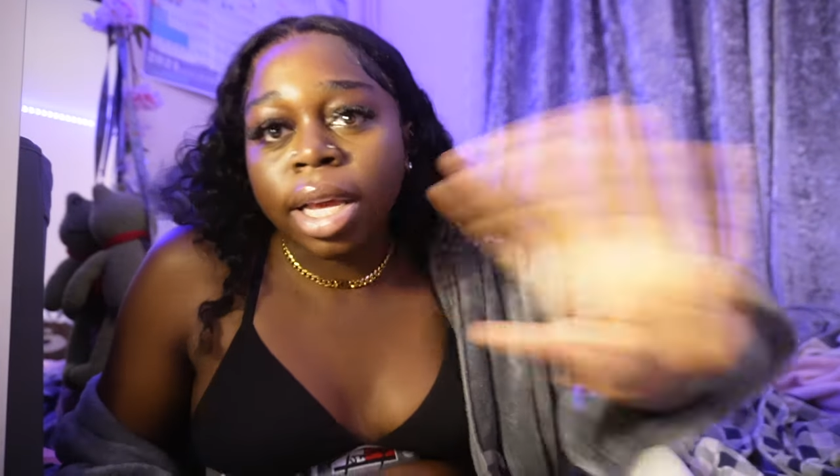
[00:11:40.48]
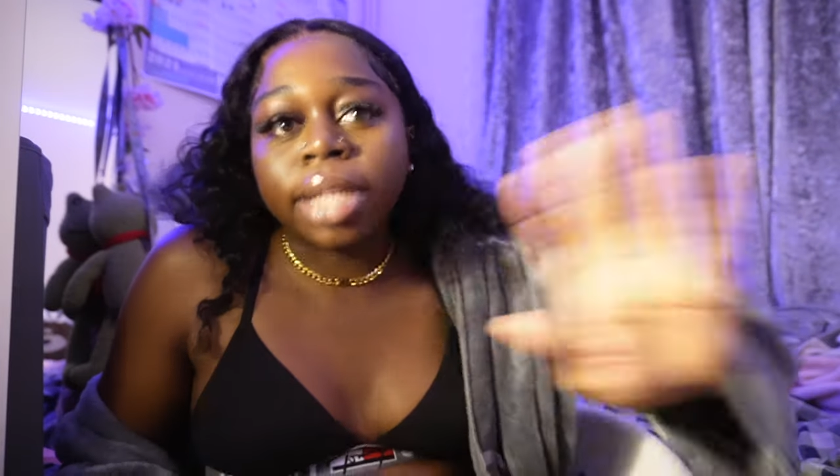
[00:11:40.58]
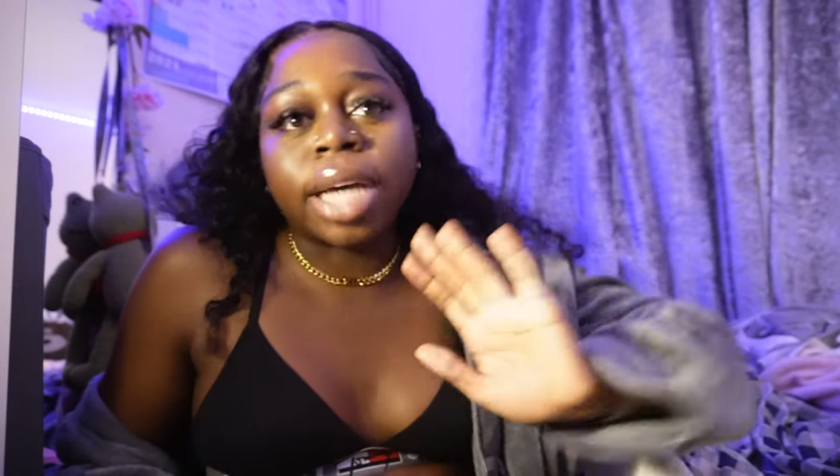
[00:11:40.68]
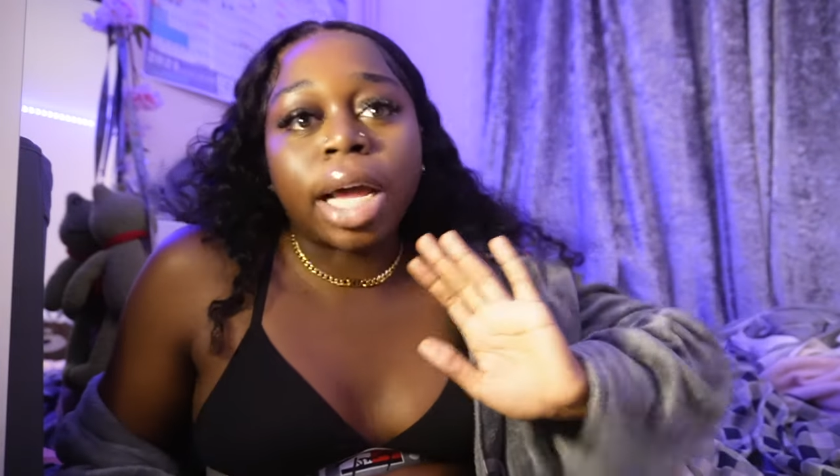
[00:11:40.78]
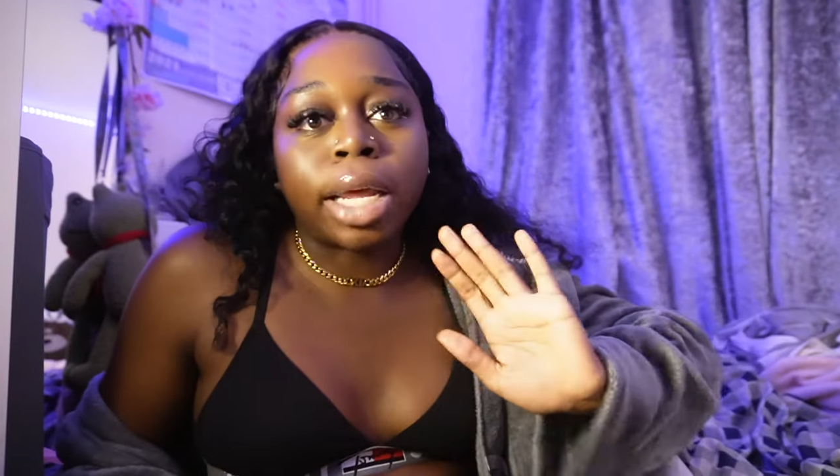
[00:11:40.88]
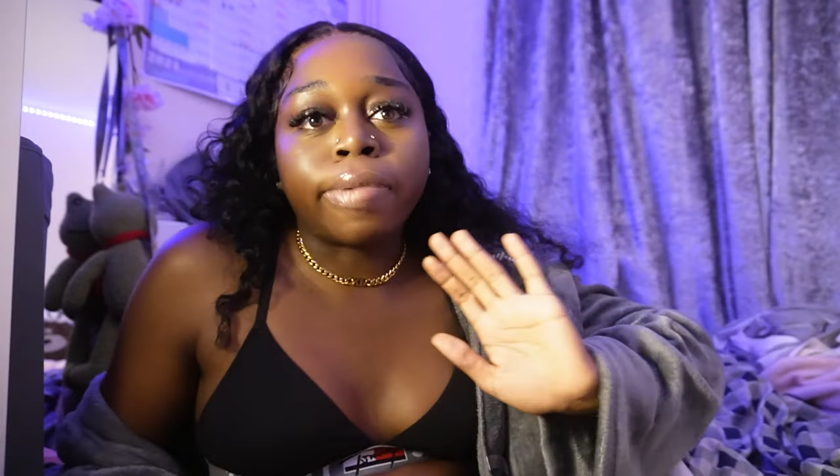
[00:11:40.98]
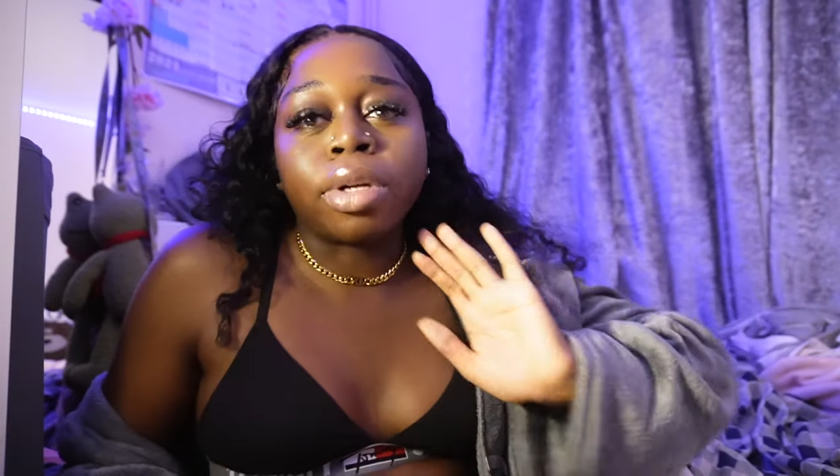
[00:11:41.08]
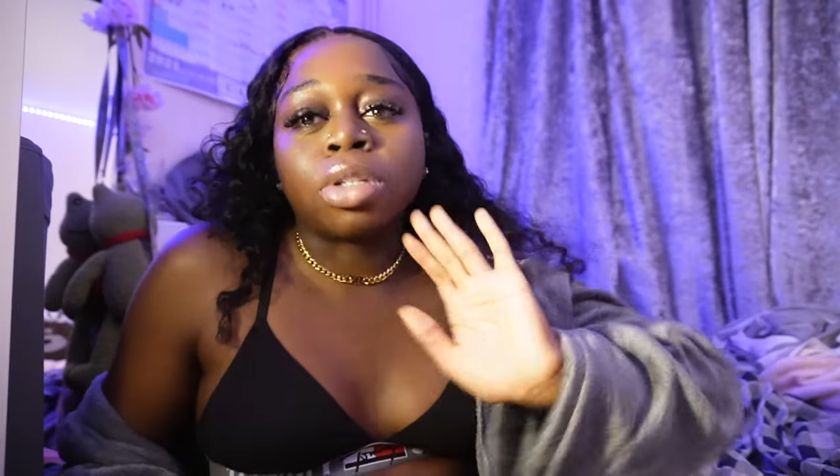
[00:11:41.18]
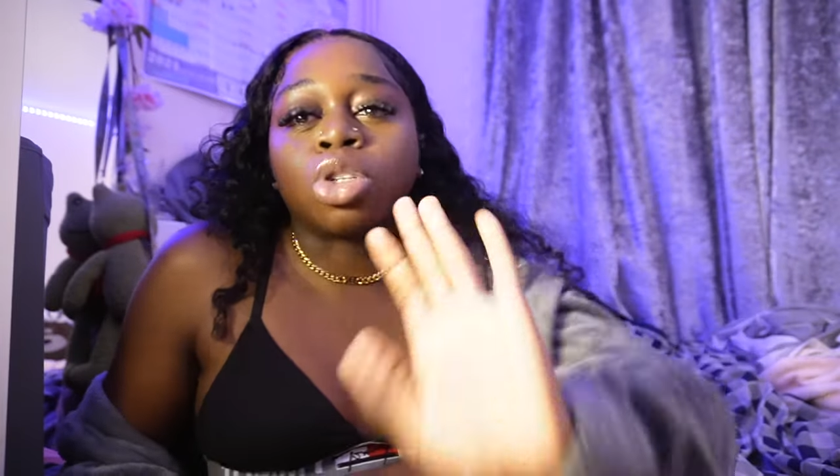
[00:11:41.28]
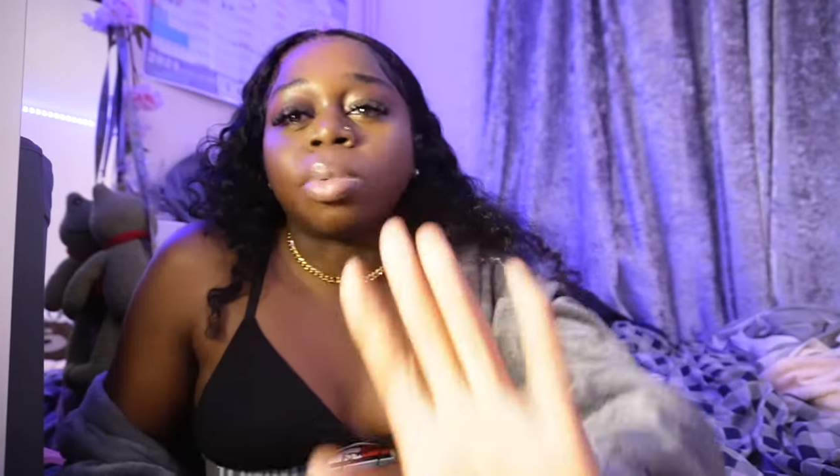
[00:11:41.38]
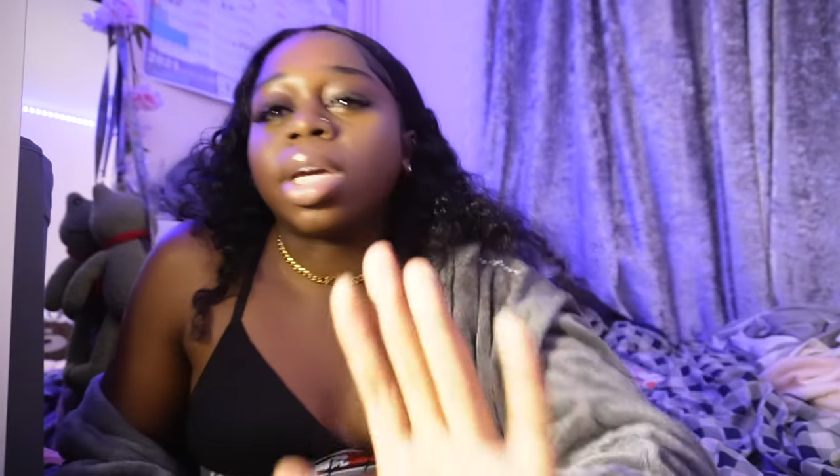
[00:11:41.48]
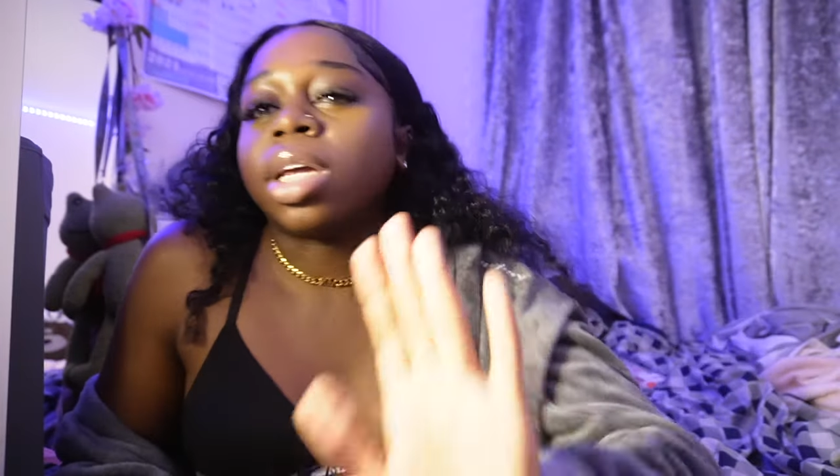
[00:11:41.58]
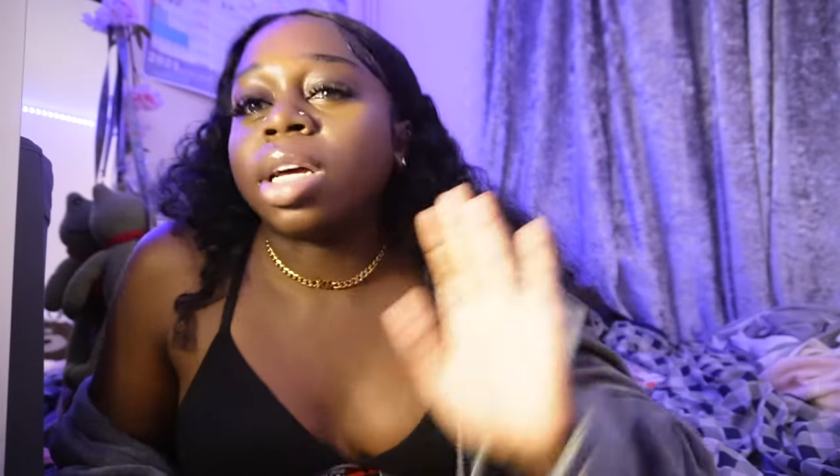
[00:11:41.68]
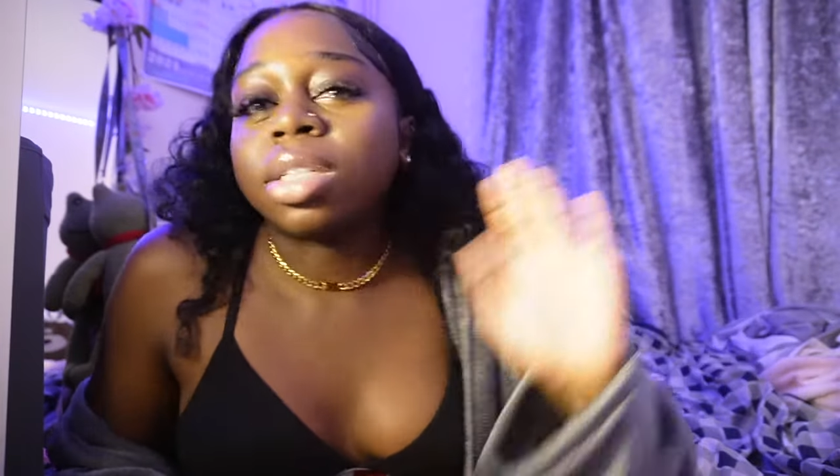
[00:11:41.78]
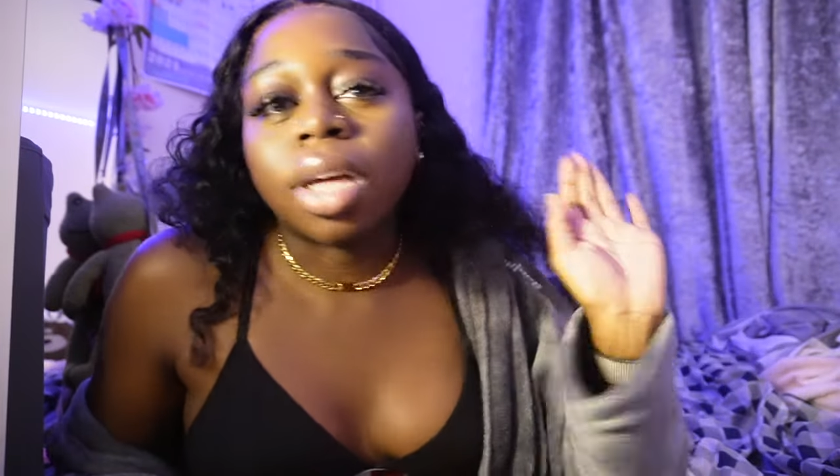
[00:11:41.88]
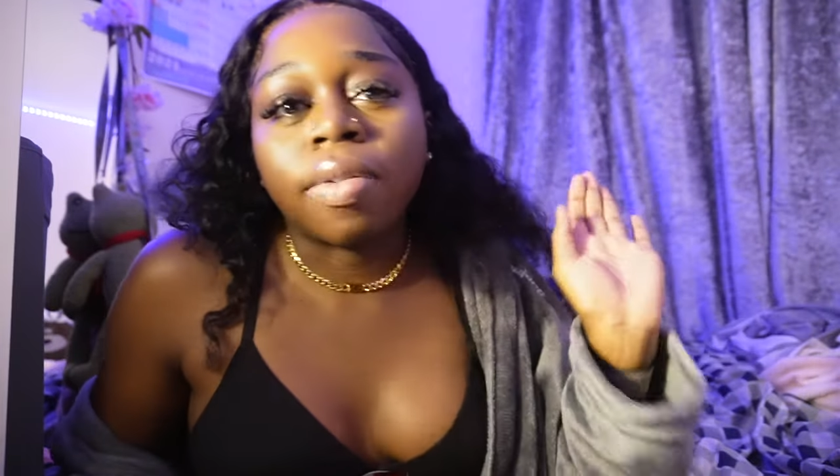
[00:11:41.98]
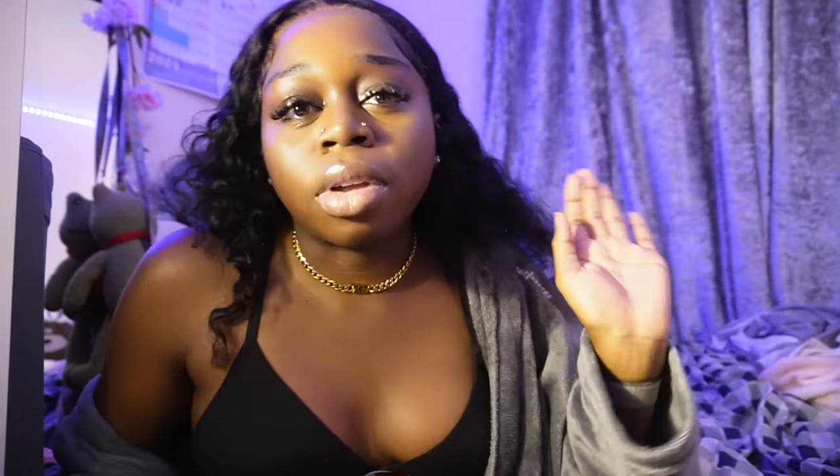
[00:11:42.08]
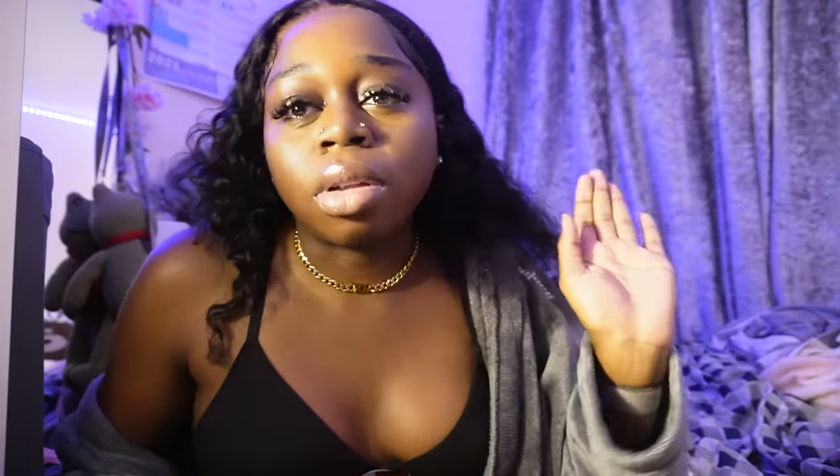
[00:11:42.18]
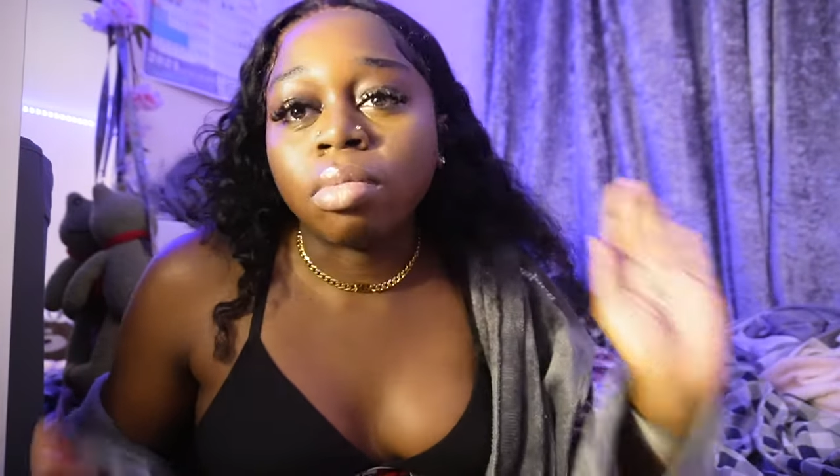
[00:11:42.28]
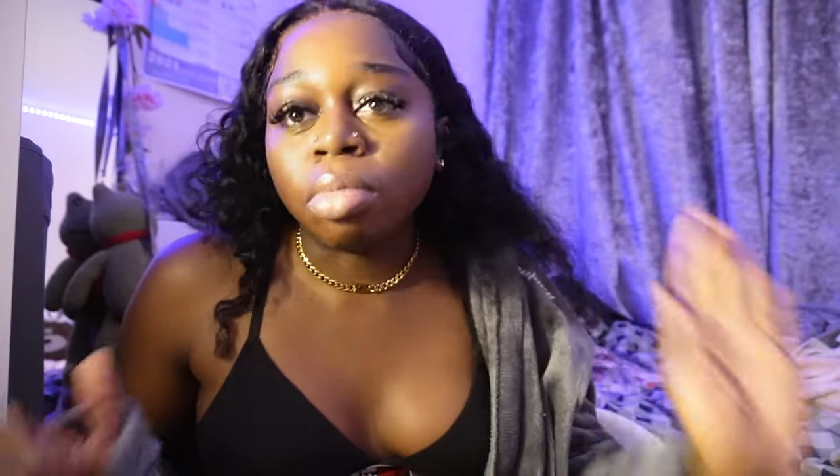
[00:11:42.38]
Eat at 11, stop eating at
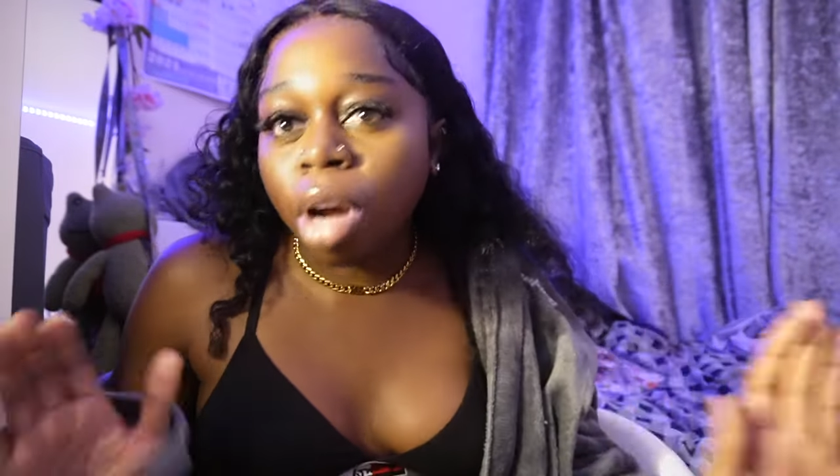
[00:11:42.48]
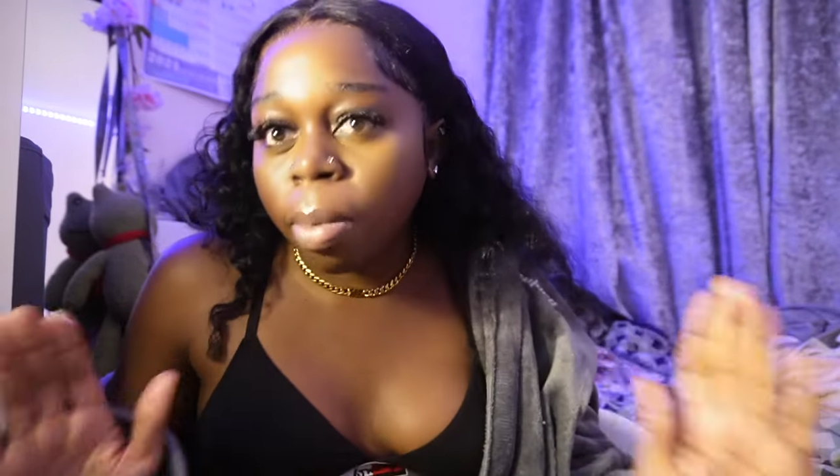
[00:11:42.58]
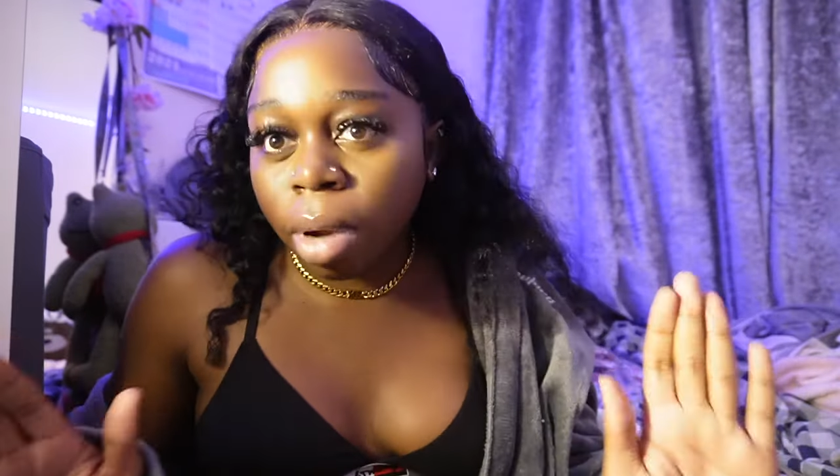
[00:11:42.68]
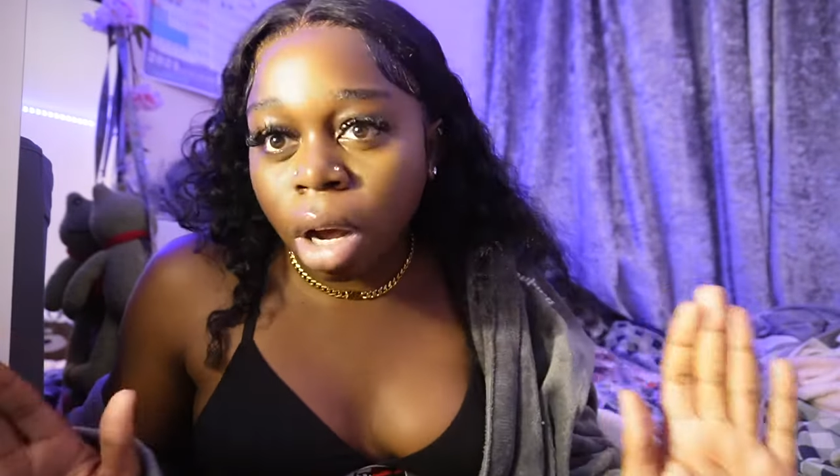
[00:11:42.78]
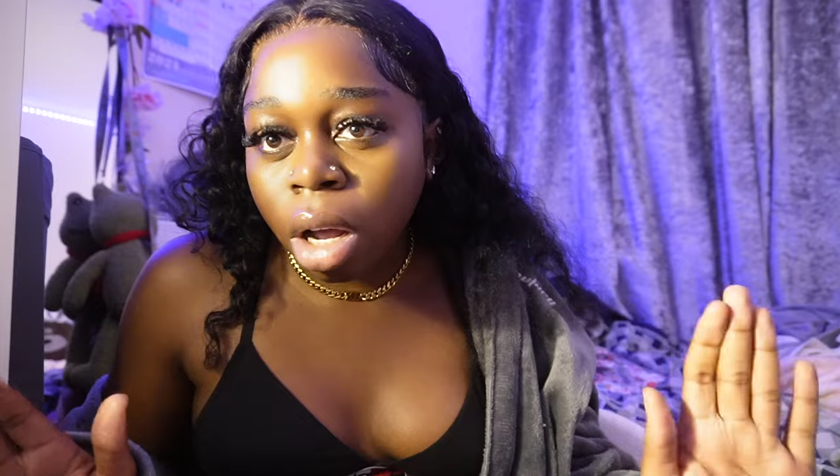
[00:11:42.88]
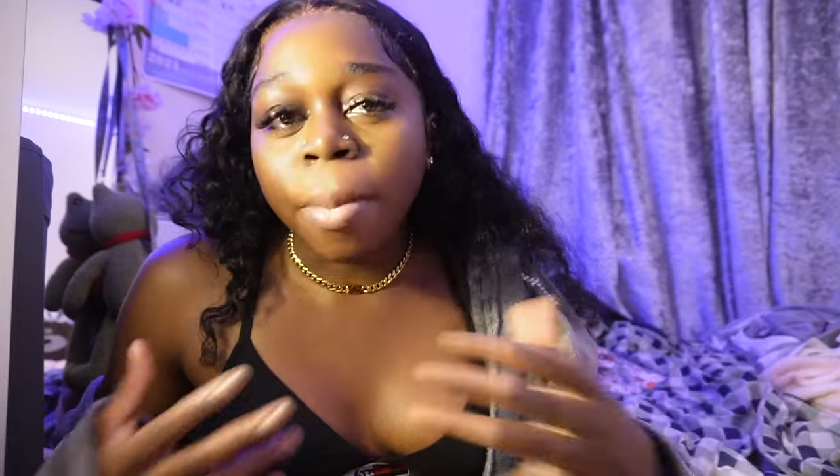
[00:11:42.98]
7, blah blah.